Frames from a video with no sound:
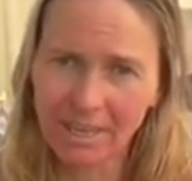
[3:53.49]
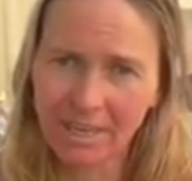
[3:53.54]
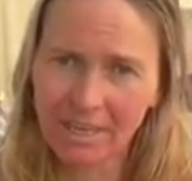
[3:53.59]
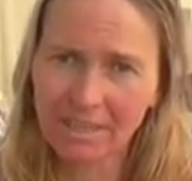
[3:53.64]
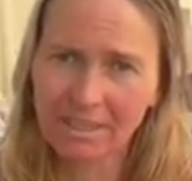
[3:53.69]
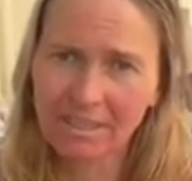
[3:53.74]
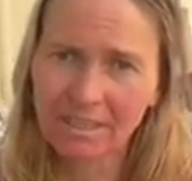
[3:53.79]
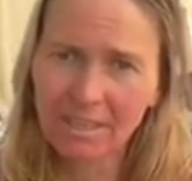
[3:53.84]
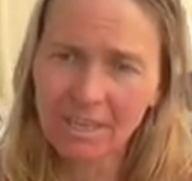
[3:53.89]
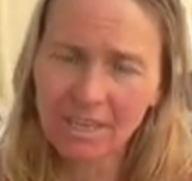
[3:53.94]

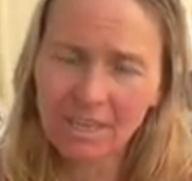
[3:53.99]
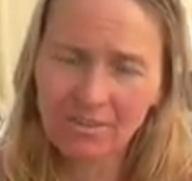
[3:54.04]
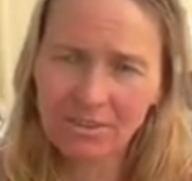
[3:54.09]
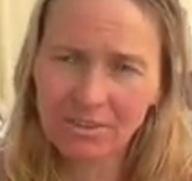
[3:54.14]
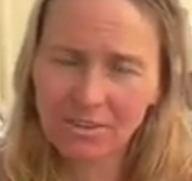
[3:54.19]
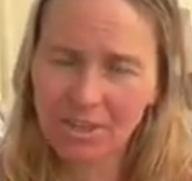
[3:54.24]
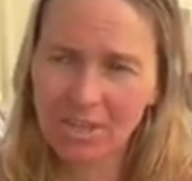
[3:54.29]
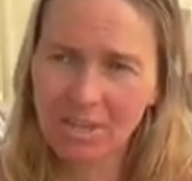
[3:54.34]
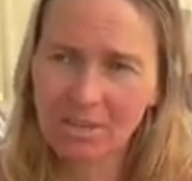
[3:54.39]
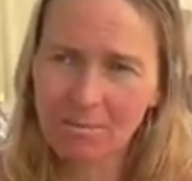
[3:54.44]
And if you
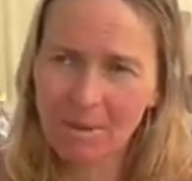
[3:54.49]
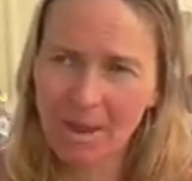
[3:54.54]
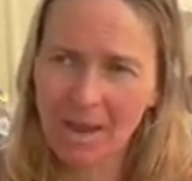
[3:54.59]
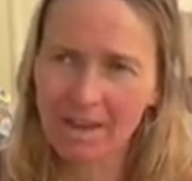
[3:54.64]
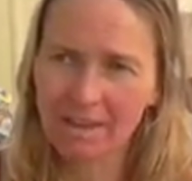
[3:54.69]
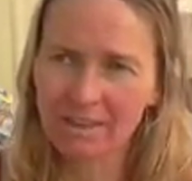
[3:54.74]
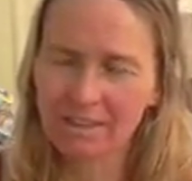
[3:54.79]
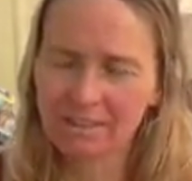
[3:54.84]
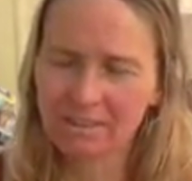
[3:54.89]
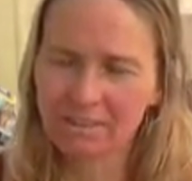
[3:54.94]
think
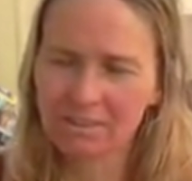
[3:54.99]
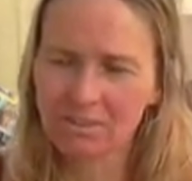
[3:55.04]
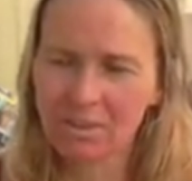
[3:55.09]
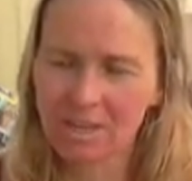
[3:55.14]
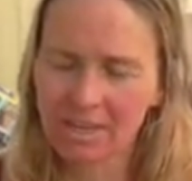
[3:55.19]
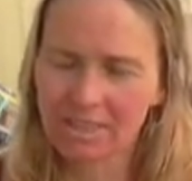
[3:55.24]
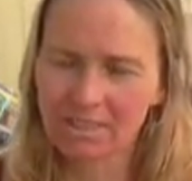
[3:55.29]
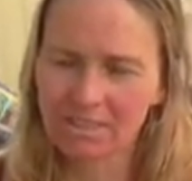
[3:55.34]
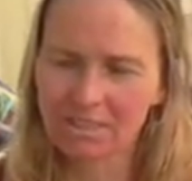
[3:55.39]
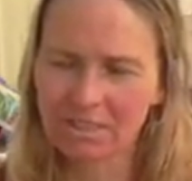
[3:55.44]
about it,
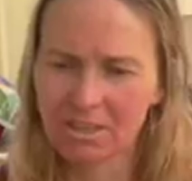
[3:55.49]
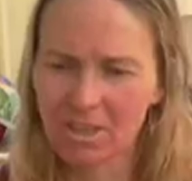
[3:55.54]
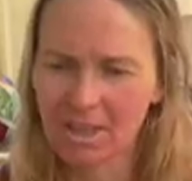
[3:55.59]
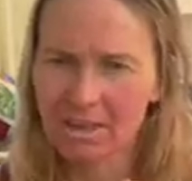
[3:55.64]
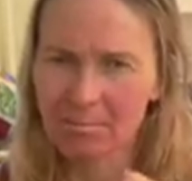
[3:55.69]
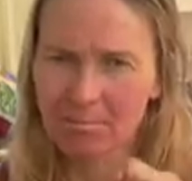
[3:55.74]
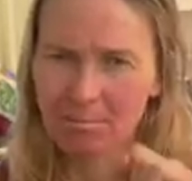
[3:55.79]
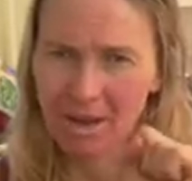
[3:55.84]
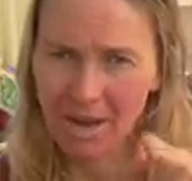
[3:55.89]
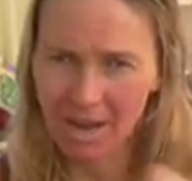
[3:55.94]
like, it's
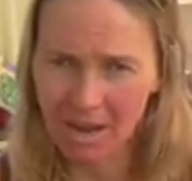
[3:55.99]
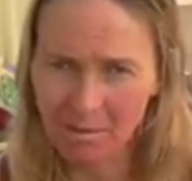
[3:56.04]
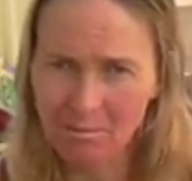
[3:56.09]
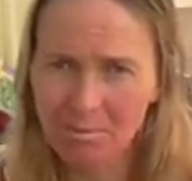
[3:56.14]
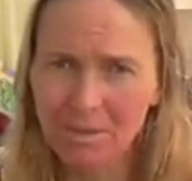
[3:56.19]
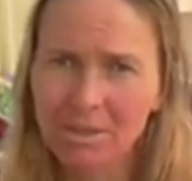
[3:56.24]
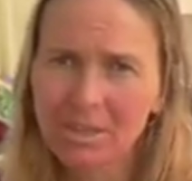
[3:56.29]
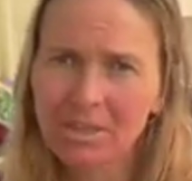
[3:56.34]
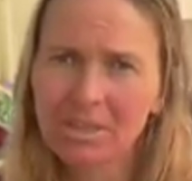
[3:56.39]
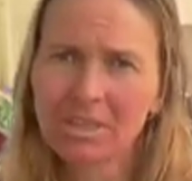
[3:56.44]
like a pump,